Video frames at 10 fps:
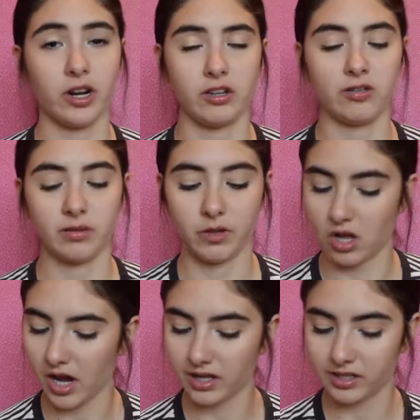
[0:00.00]
I'd use them a
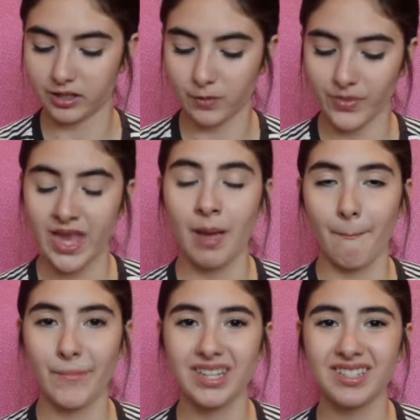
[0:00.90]
lot. So
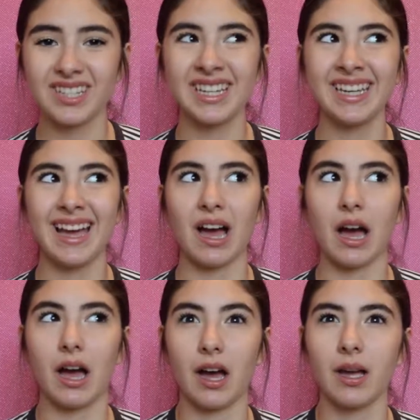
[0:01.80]
basically,
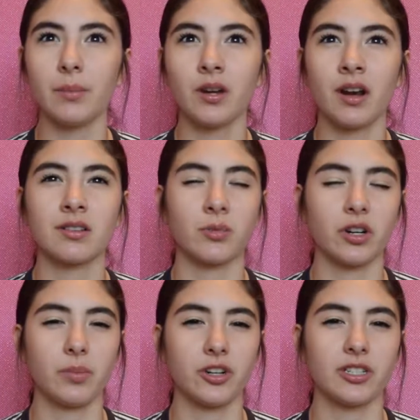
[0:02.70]
I'm not a
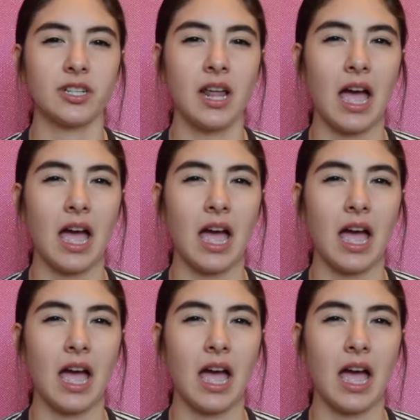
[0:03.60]
sporty person.